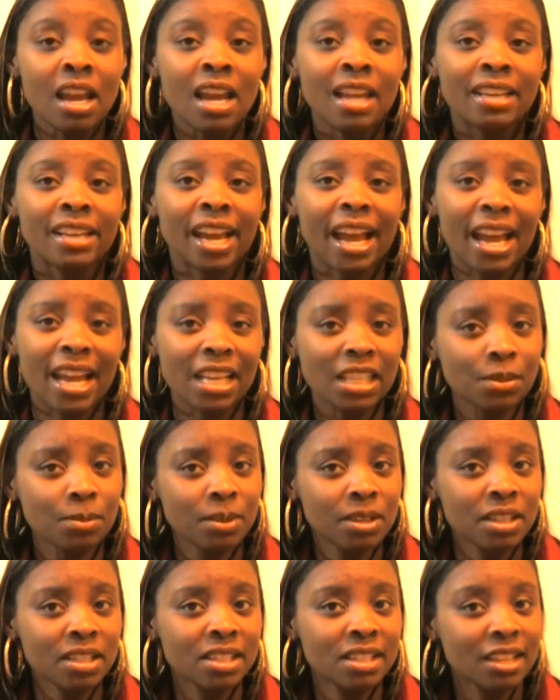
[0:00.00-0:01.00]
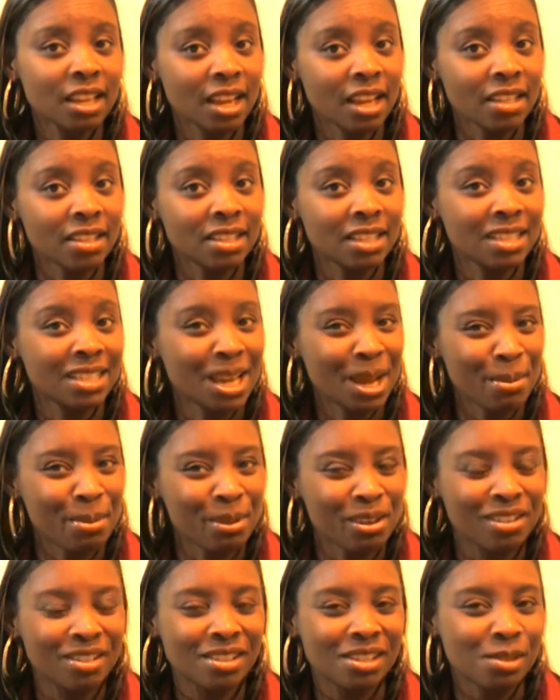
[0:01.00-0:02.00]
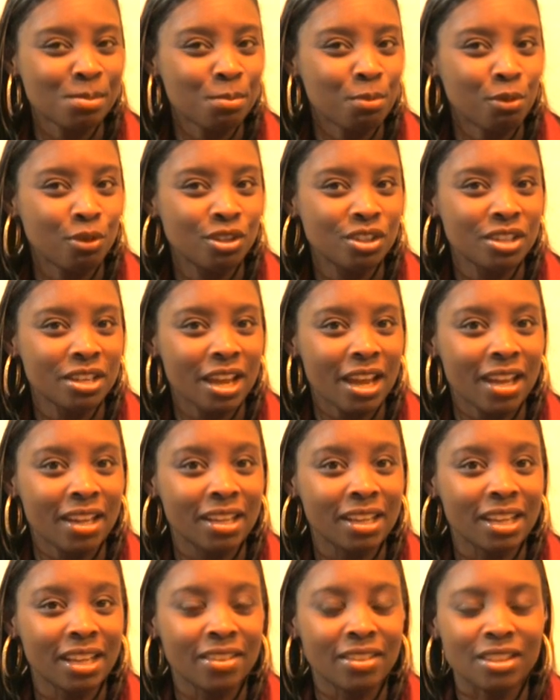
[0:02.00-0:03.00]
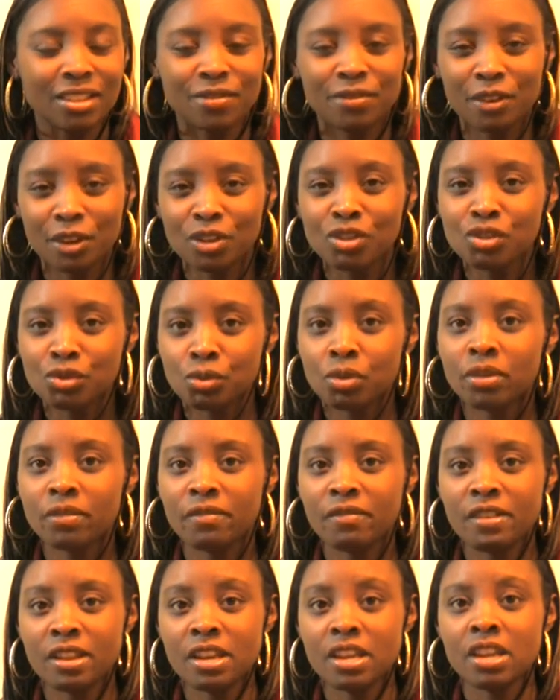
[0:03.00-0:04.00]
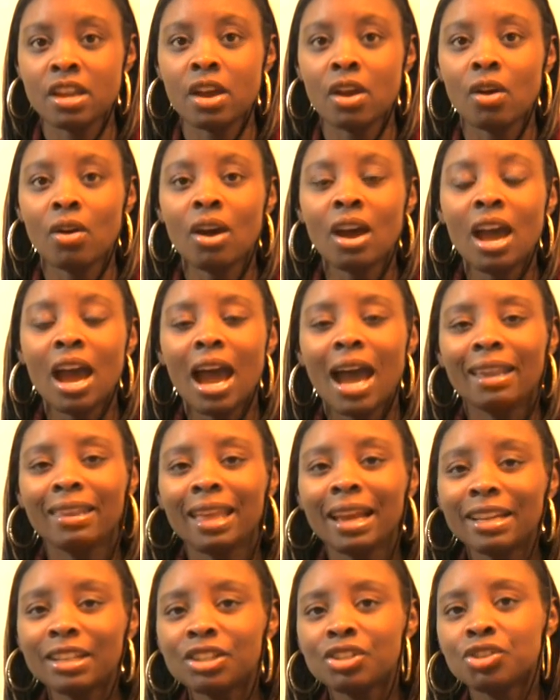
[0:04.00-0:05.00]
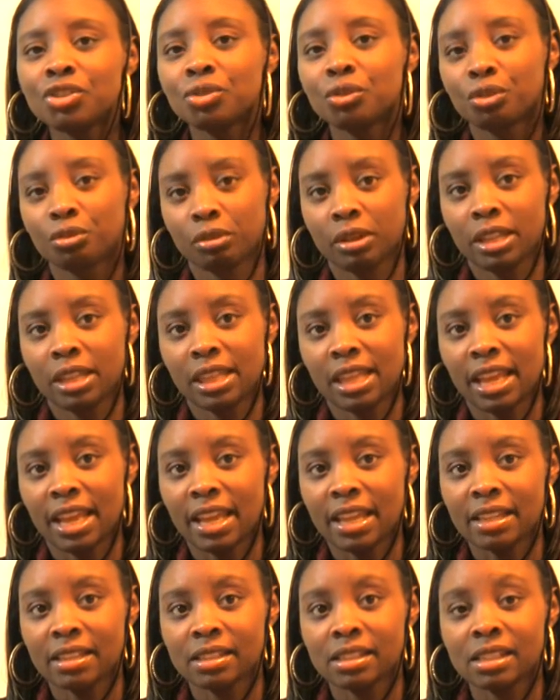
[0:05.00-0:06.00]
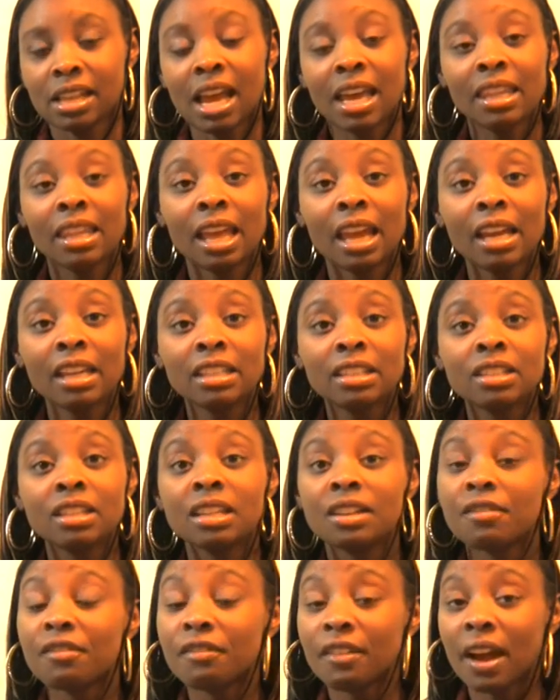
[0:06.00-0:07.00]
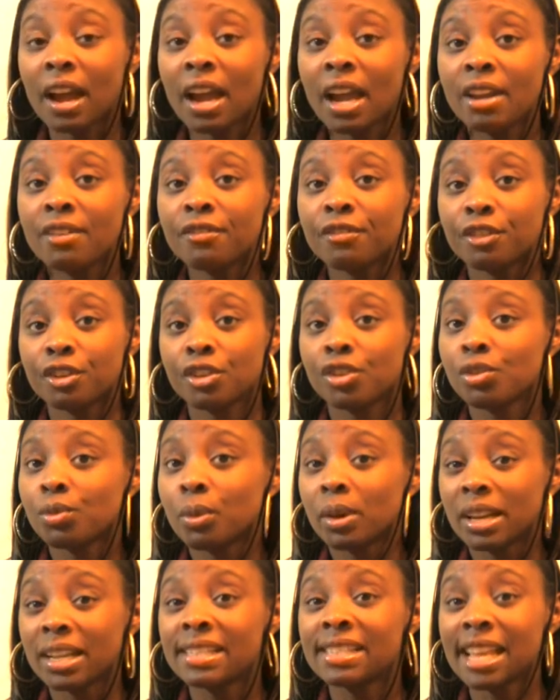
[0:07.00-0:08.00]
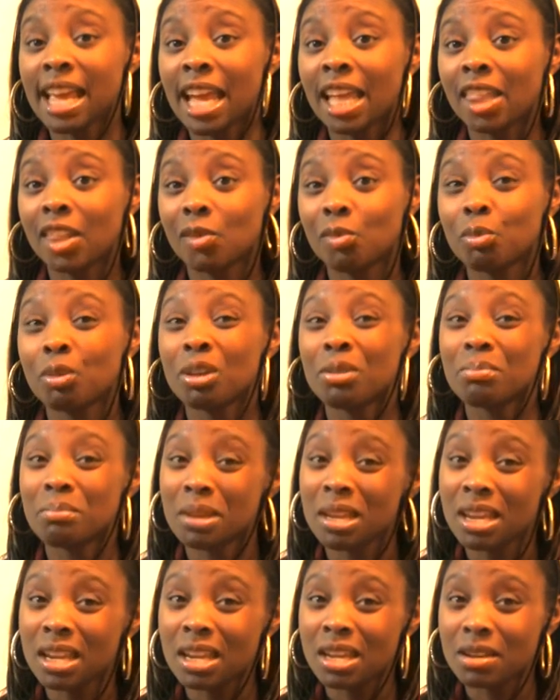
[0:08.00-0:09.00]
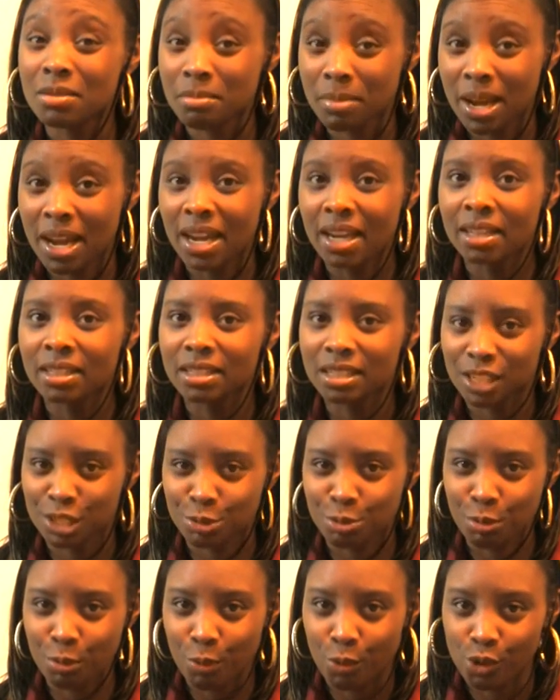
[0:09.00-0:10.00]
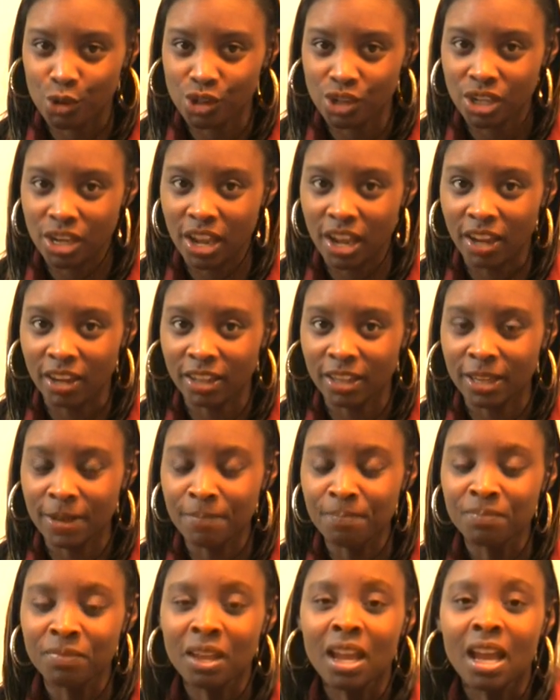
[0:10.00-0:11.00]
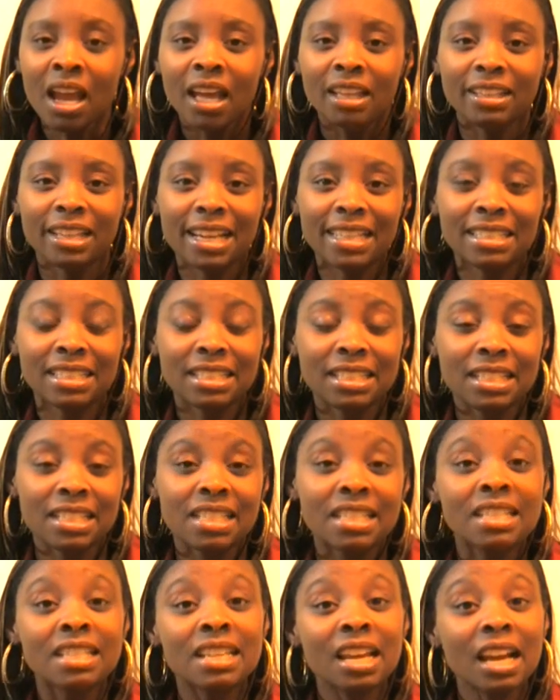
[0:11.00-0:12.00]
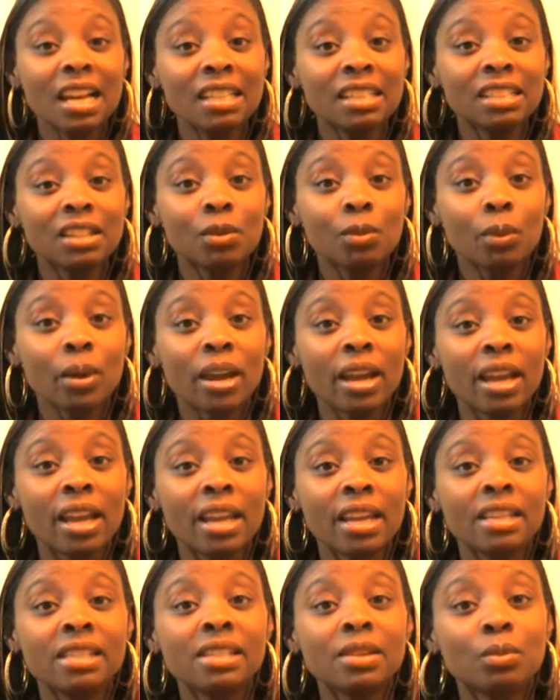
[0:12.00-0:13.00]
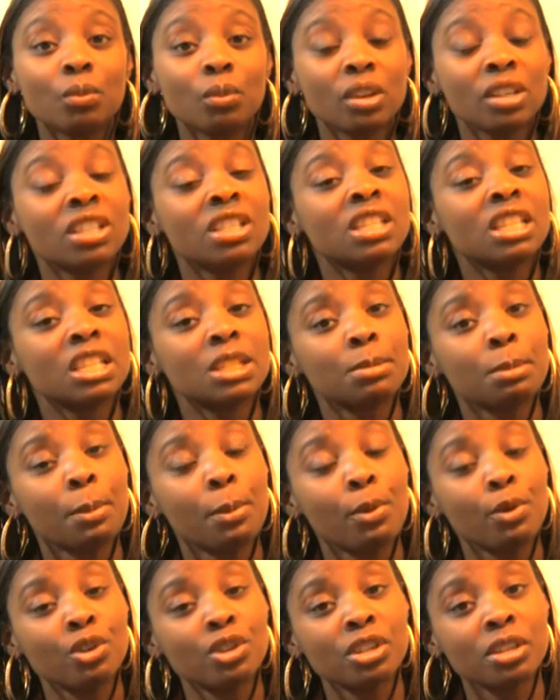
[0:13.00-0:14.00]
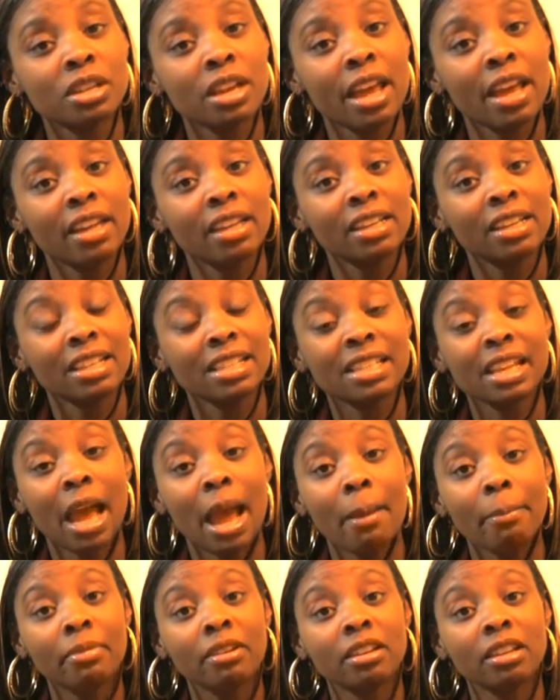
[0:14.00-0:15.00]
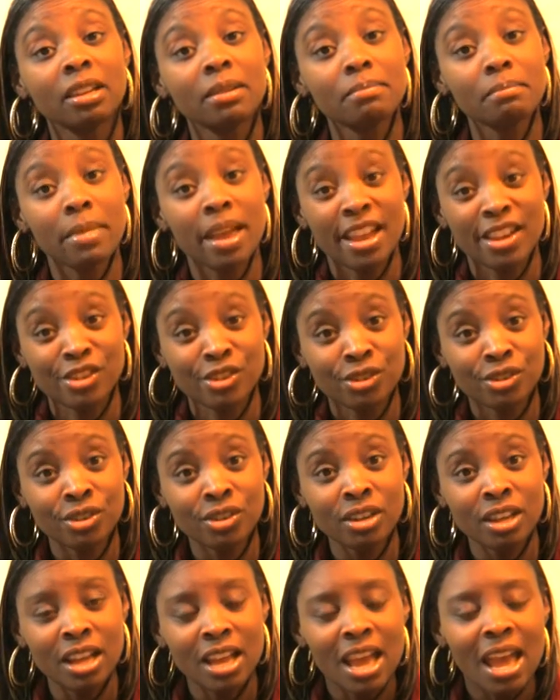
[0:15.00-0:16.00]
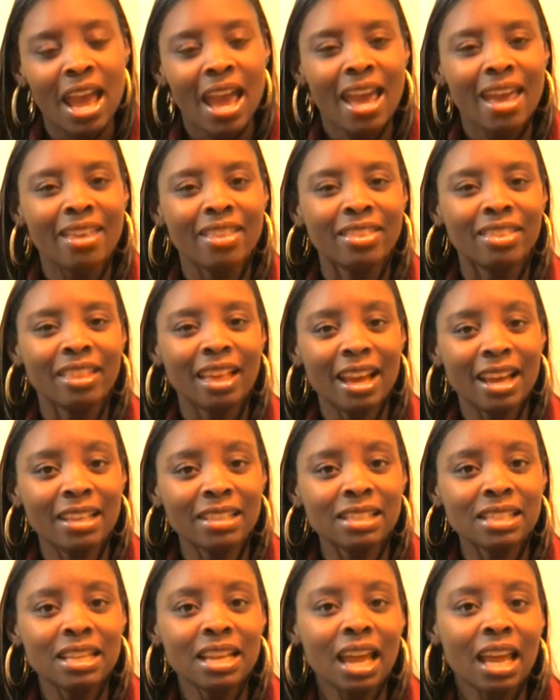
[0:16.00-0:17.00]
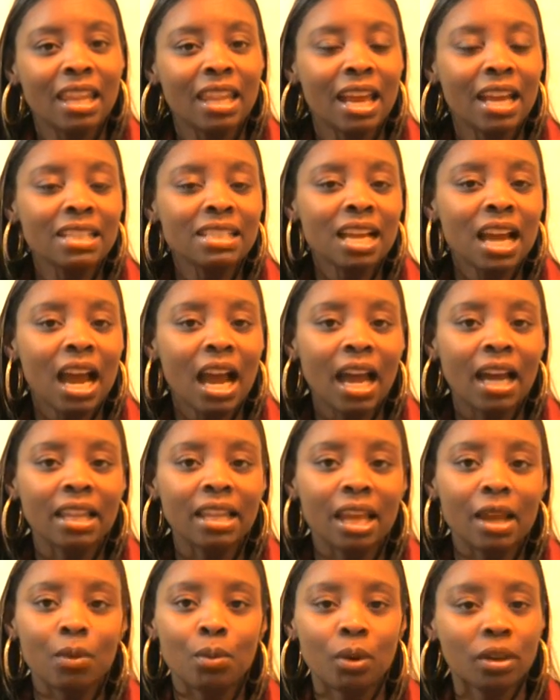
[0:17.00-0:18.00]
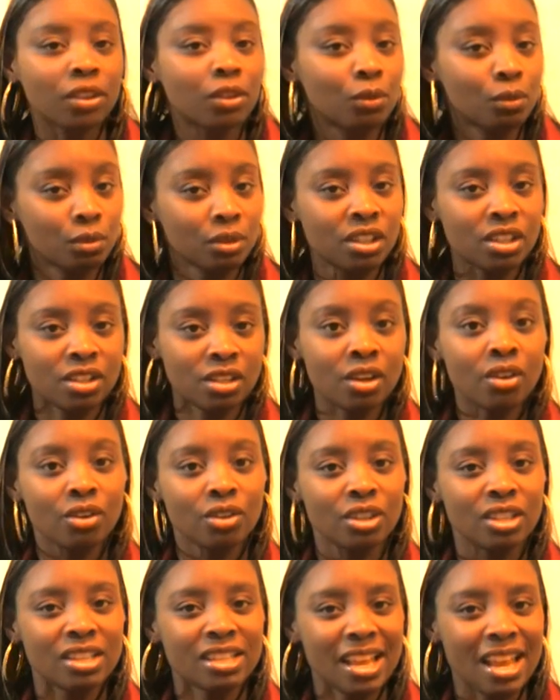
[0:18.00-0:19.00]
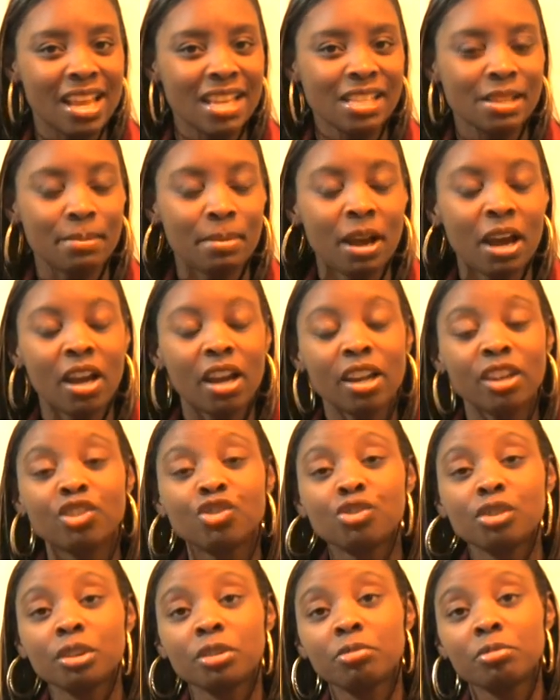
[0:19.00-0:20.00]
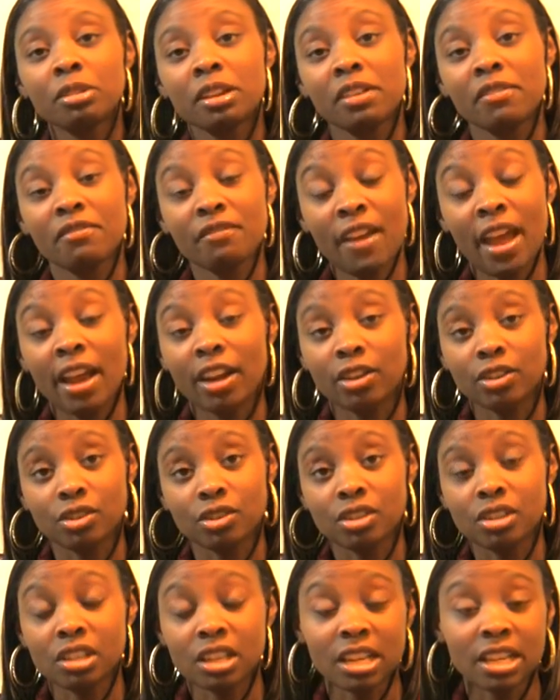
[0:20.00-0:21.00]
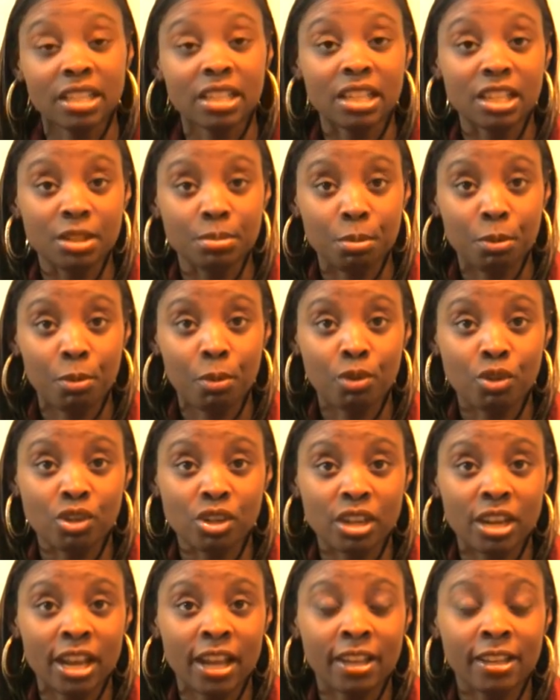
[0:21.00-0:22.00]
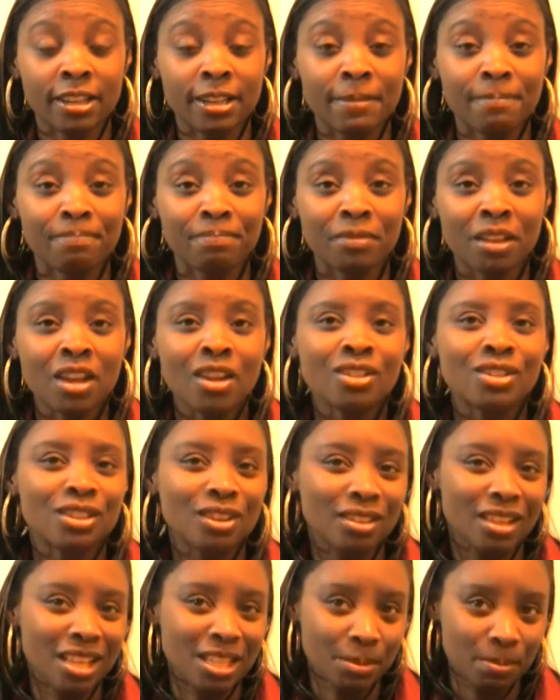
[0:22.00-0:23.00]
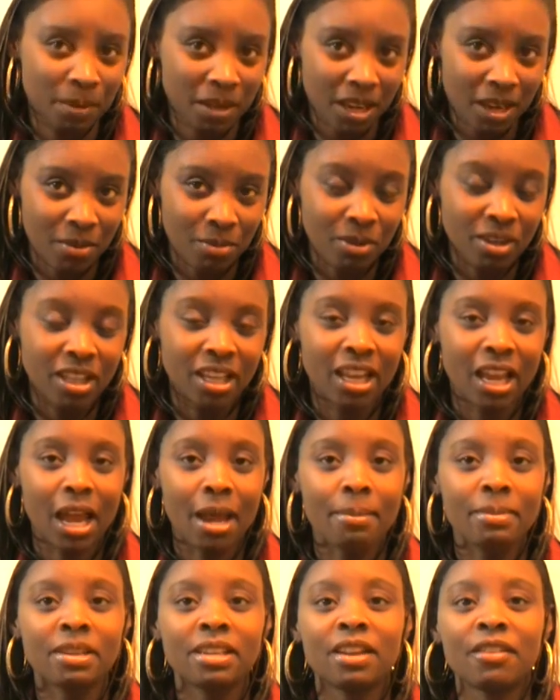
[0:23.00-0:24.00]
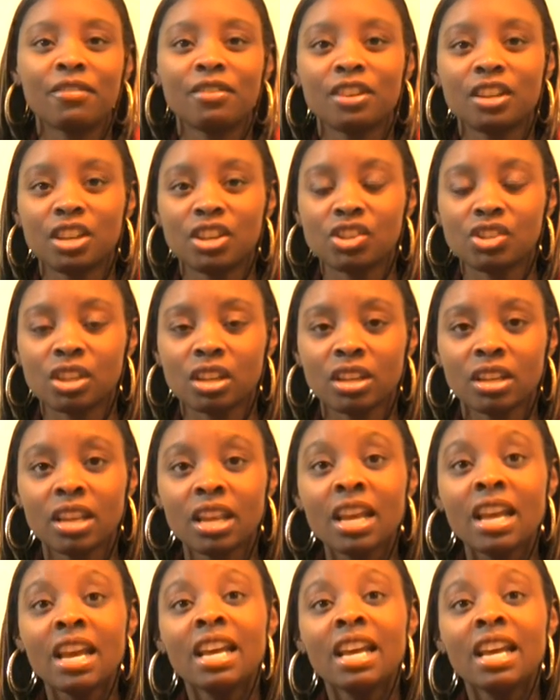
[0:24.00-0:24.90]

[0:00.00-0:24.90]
Now, as we discuss the topic of disproportionality in this very short video, I'd like to do three things. I'd like to define for you what exactly we mean by disproportionality. I'd like to discuss the ways in which disproportionality is commonly measured. And lastly, I'd like to highlight what the research says about contributing factors in disproportionality. So let's begin with a common definition.